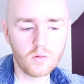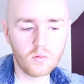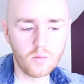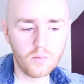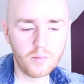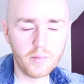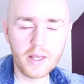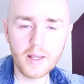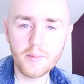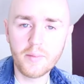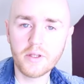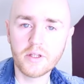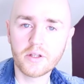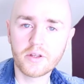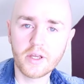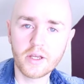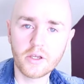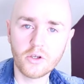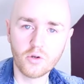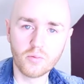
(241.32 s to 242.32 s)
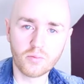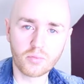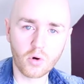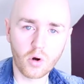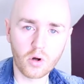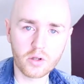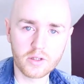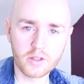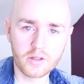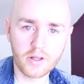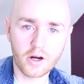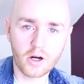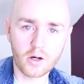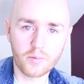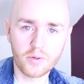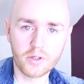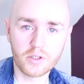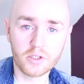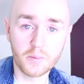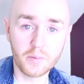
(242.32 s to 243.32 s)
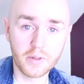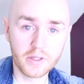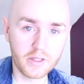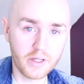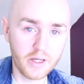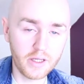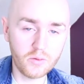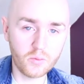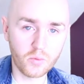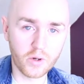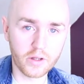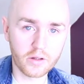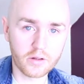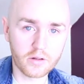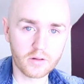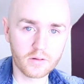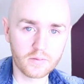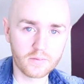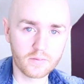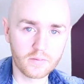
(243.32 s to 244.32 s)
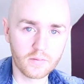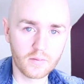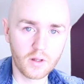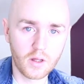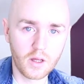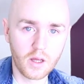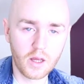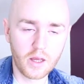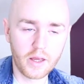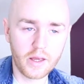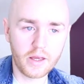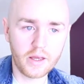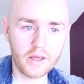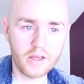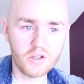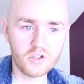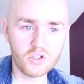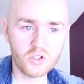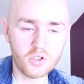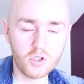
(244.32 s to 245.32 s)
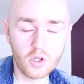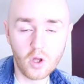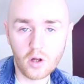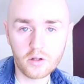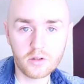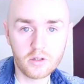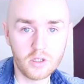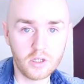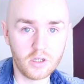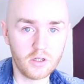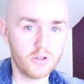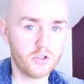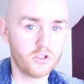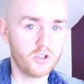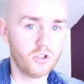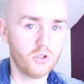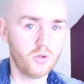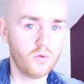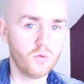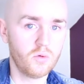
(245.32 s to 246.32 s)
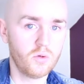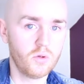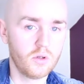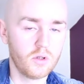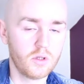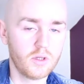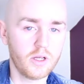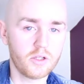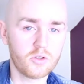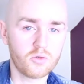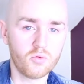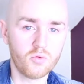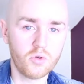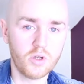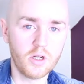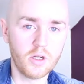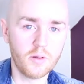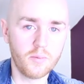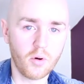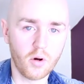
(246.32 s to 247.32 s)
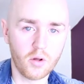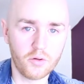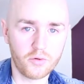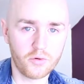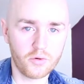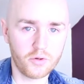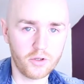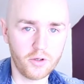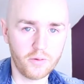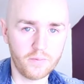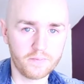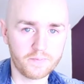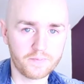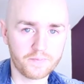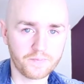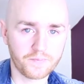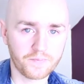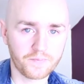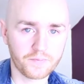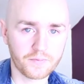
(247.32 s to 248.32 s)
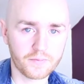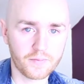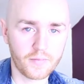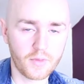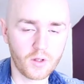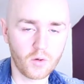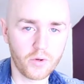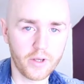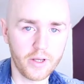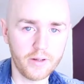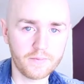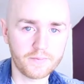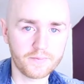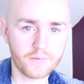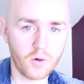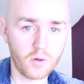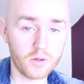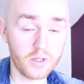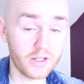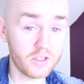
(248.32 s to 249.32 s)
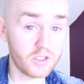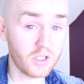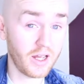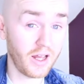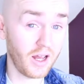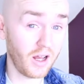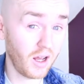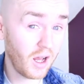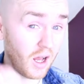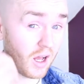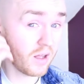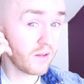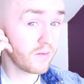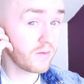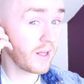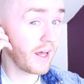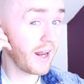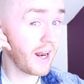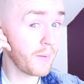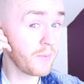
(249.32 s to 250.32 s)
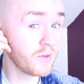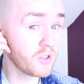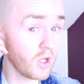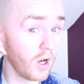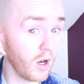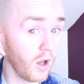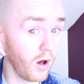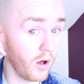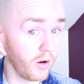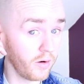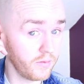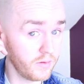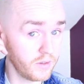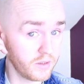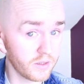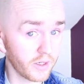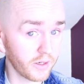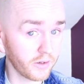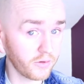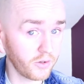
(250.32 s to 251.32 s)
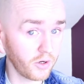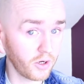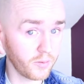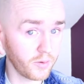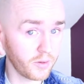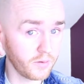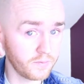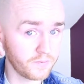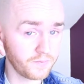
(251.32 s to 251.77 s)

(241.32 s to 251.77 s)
maybe the thing you brought to therapy to begin with is not the issue that's really bothering you, okay? That's, that happens a lot in psychotherapy.